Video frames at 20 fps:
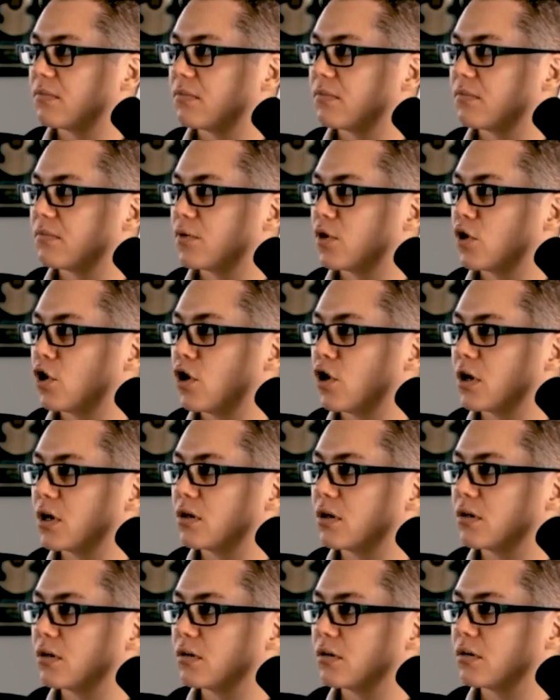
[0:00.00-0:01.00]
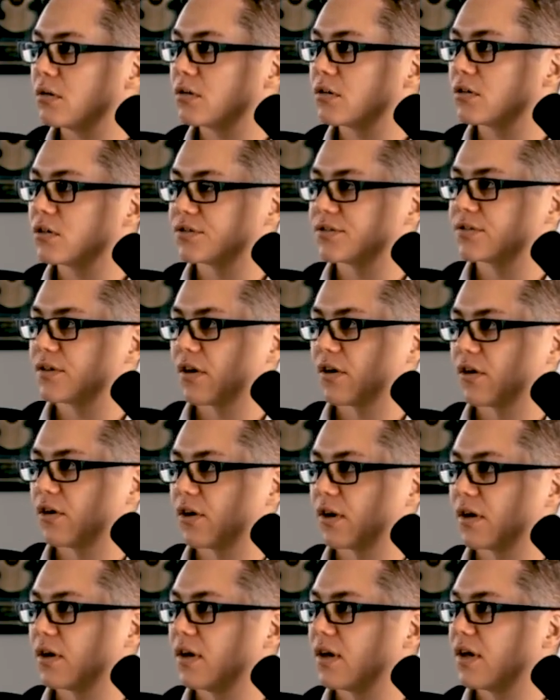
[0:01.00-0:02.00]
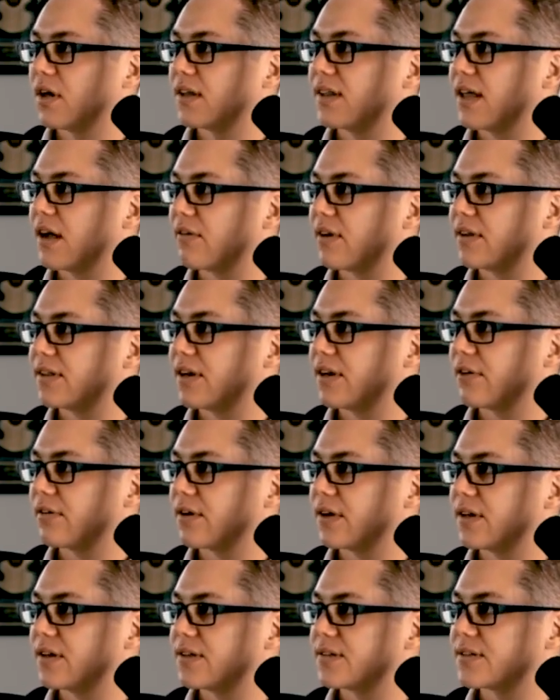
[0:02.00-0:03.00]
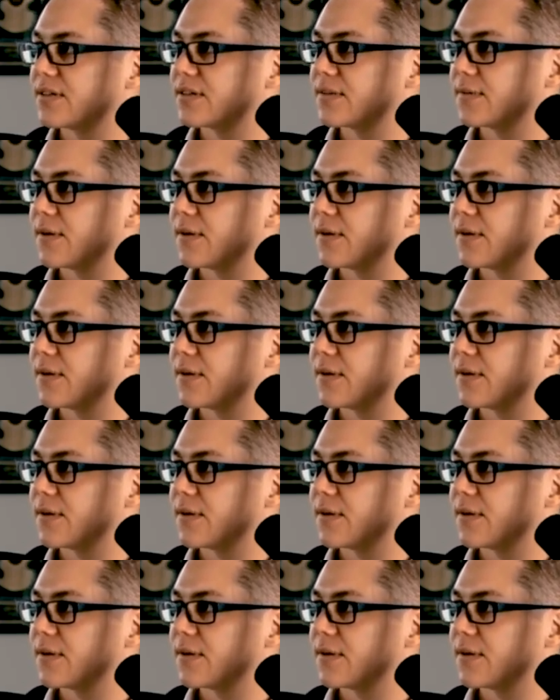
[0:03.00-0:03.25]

hook. That right there is